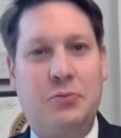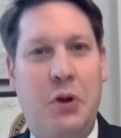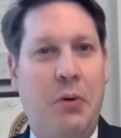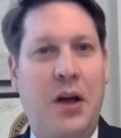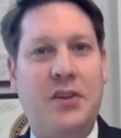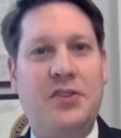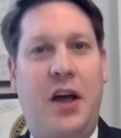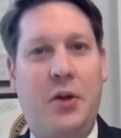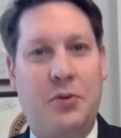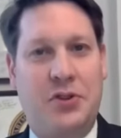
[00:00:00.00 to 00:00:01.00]
reruns,
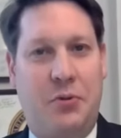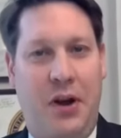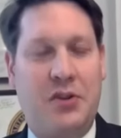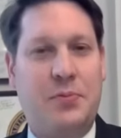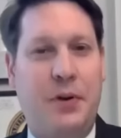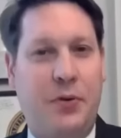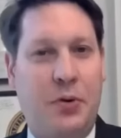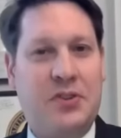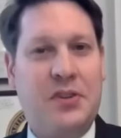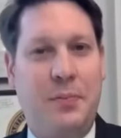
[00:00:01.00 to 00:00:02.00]
Hollywood Squares. But of
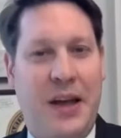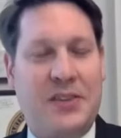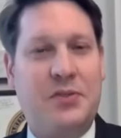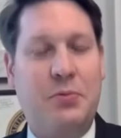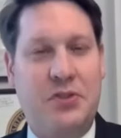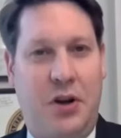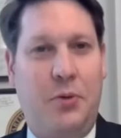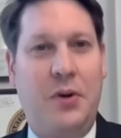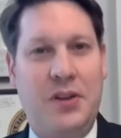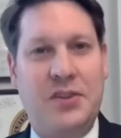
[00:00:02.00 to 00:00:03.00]
course, the best was
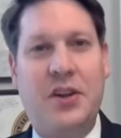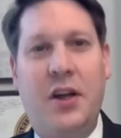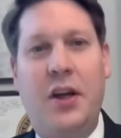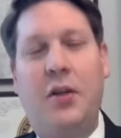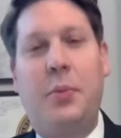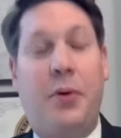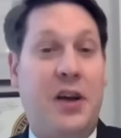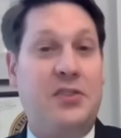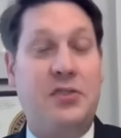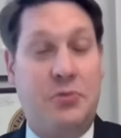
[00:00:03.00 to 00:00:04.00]
always The
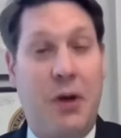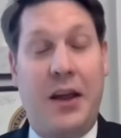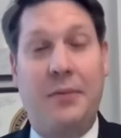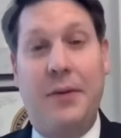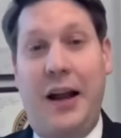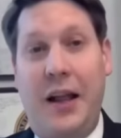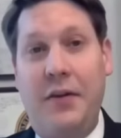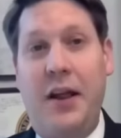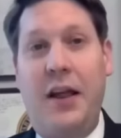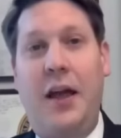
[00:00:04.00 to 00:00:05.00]
Price is Right at
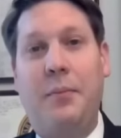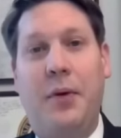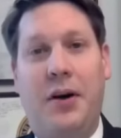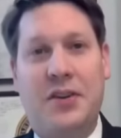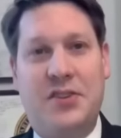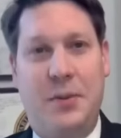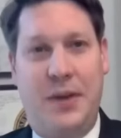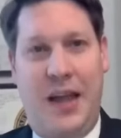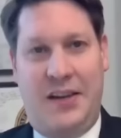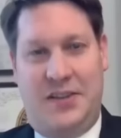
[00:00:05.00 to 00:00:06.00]
11 a.m. on
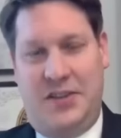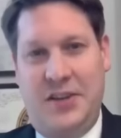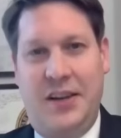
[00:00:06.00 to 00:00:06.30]
CBS.